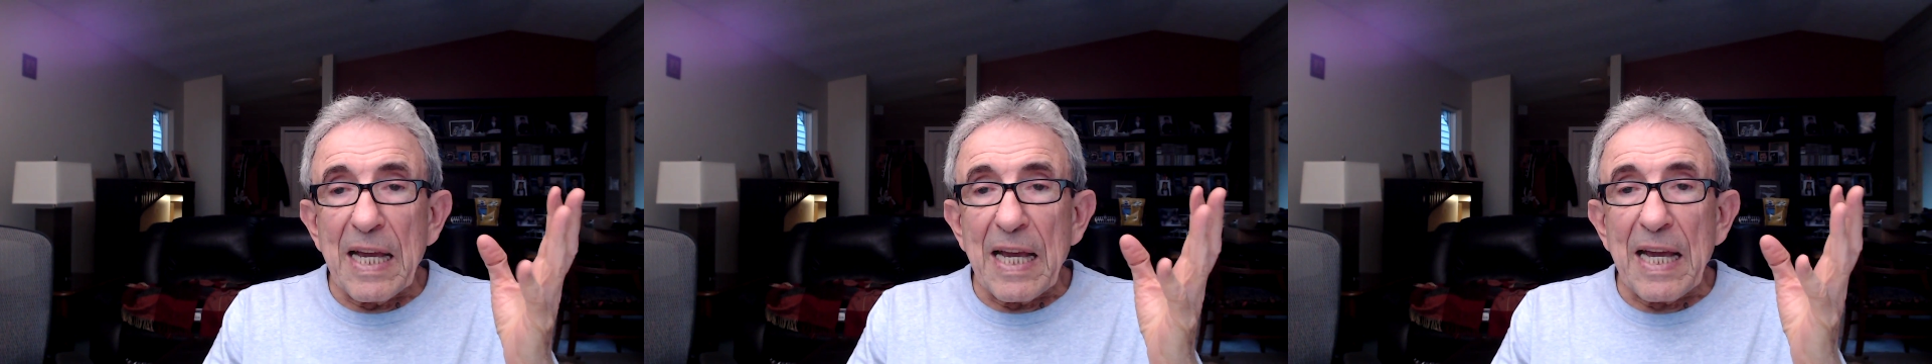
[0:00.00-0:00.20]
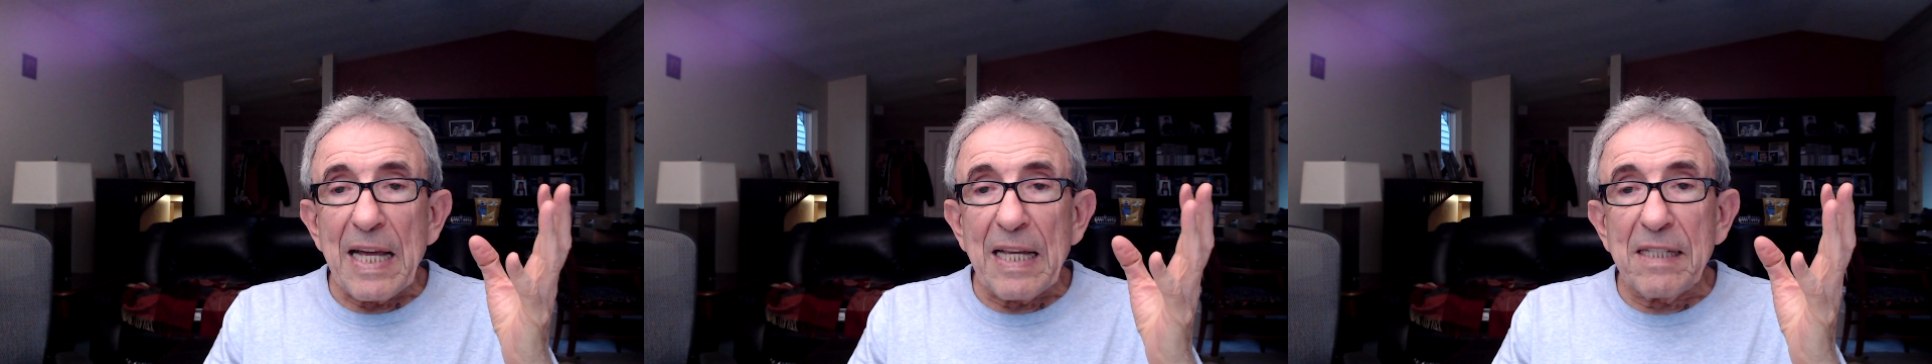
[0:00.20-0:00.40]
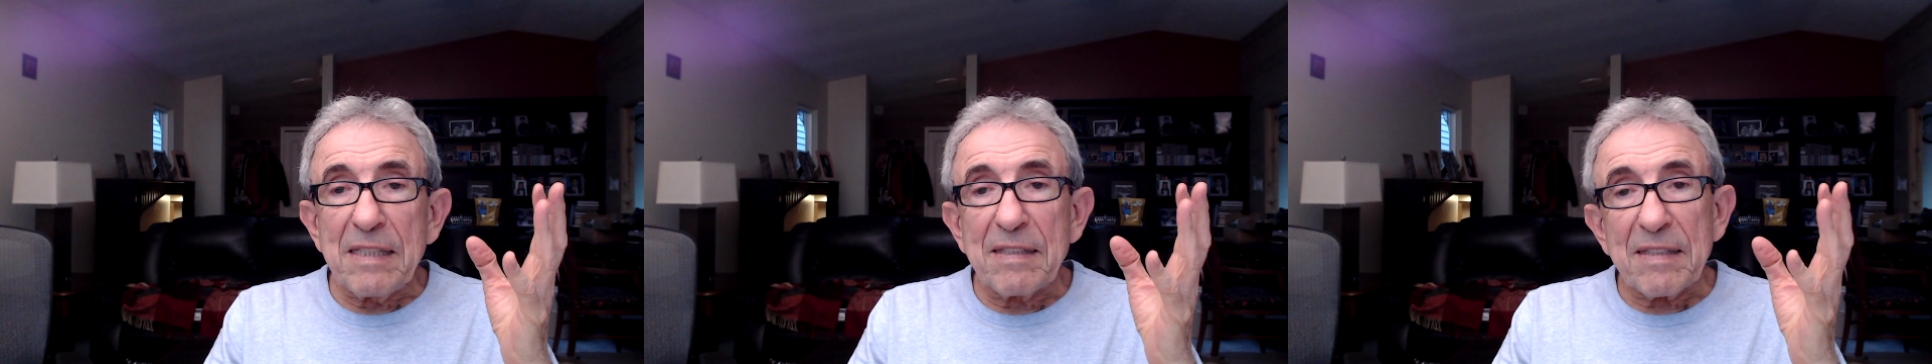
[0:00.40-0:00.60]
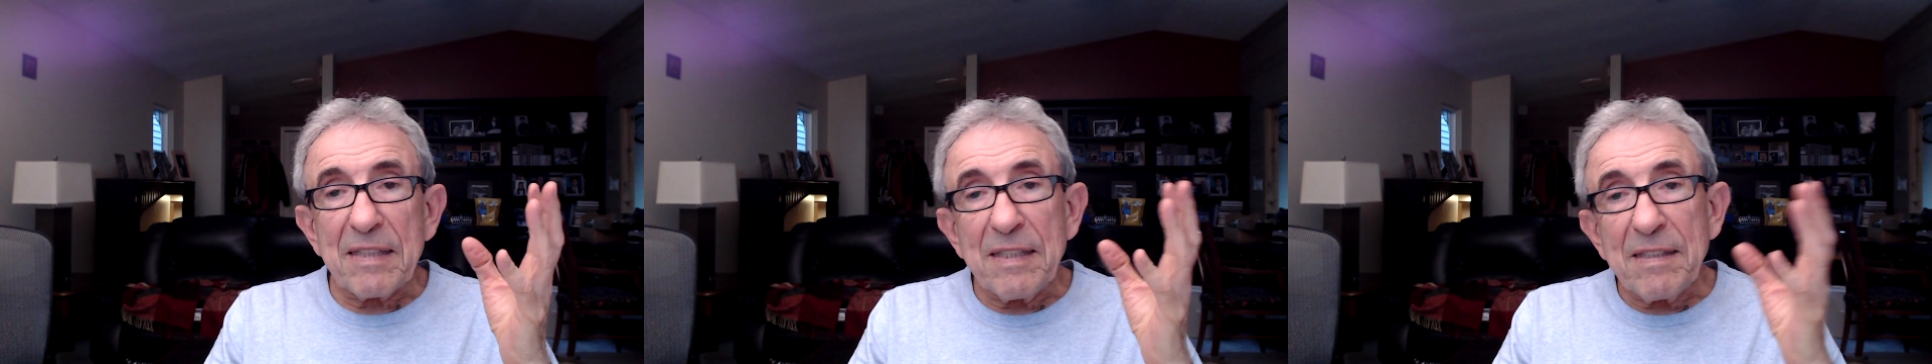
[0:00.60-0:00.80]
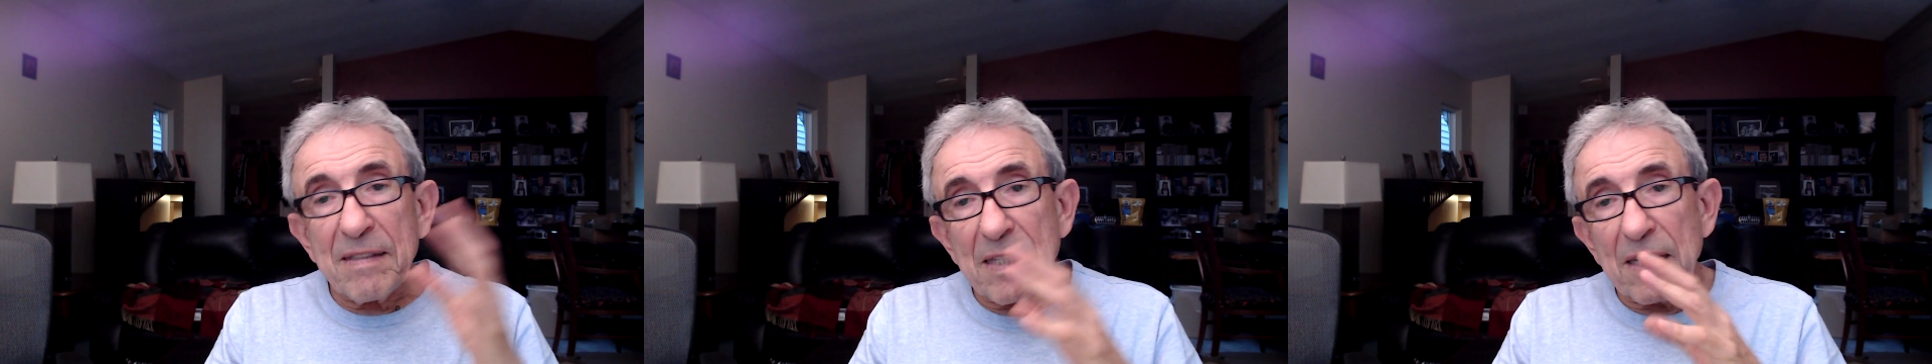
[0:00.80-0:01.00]
And it's
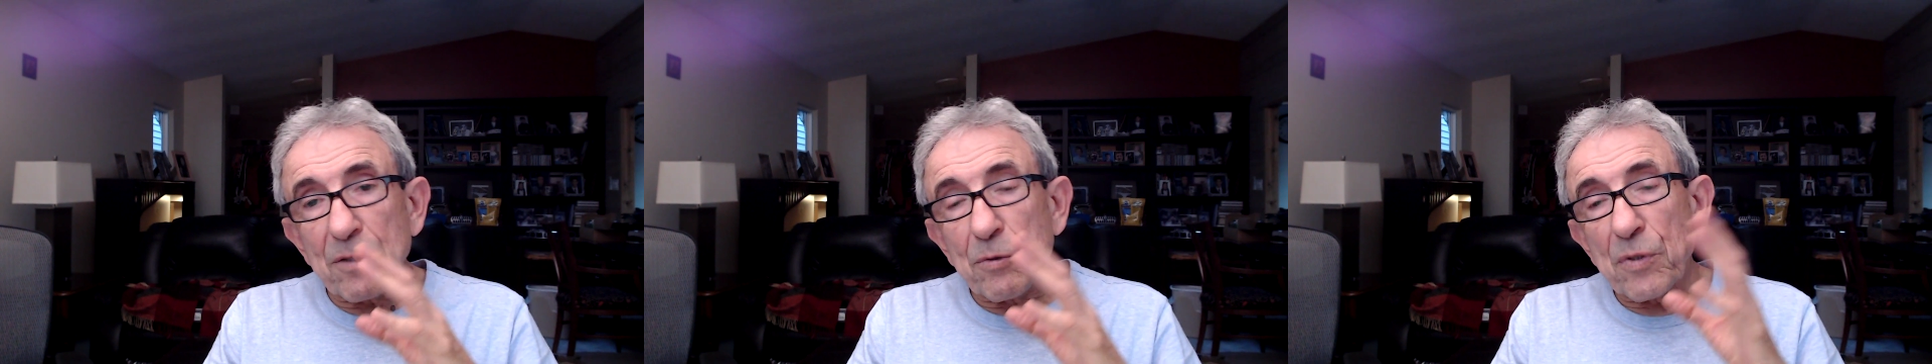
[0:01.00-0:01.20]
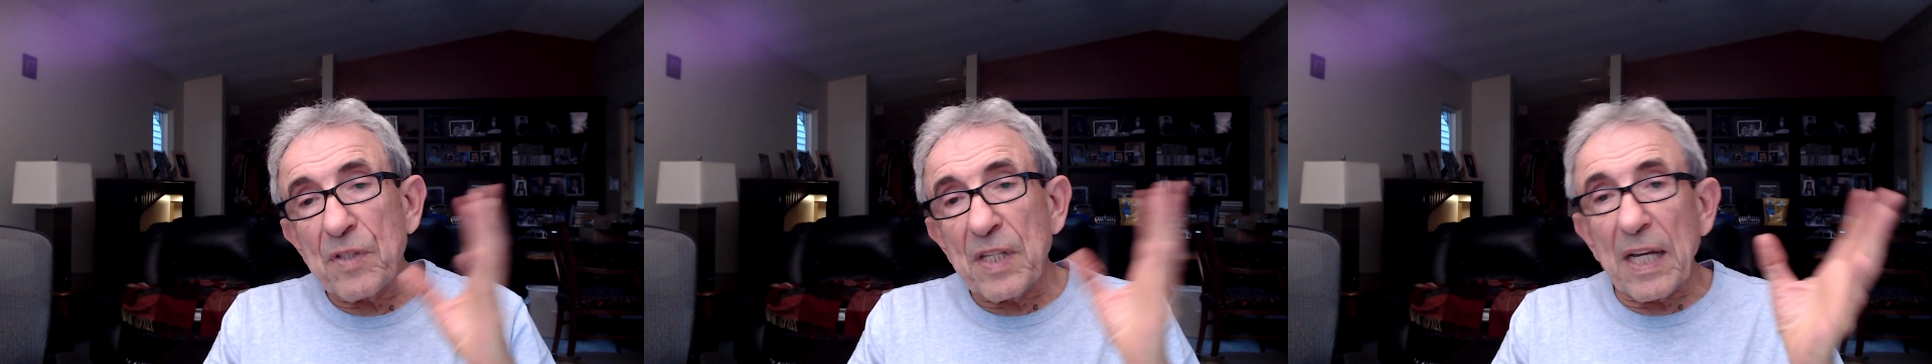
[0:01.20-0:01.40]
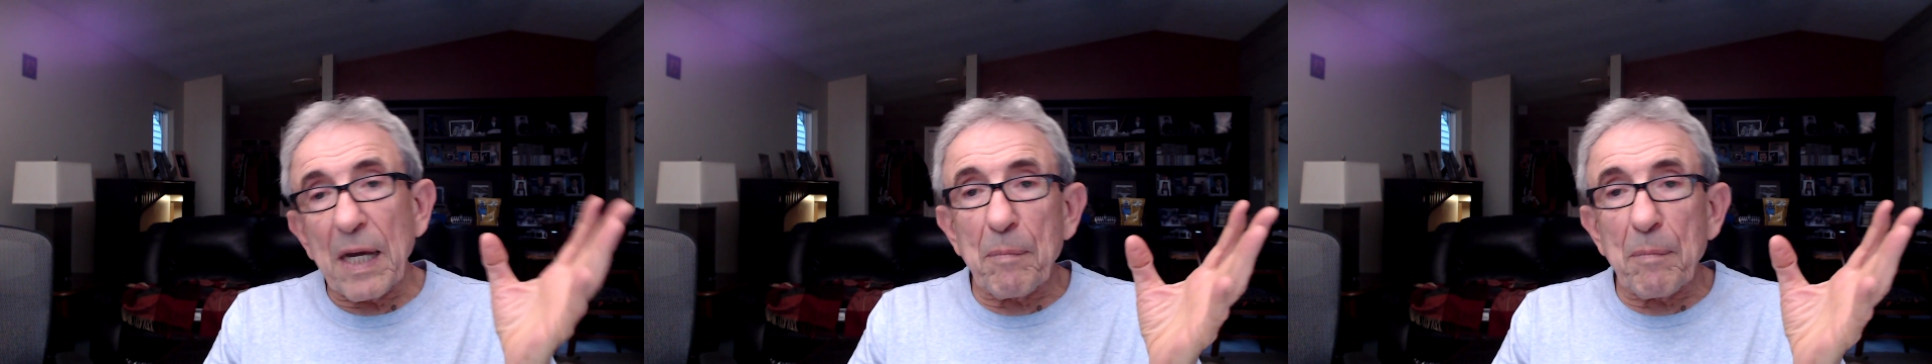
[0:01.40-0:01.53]
easier to think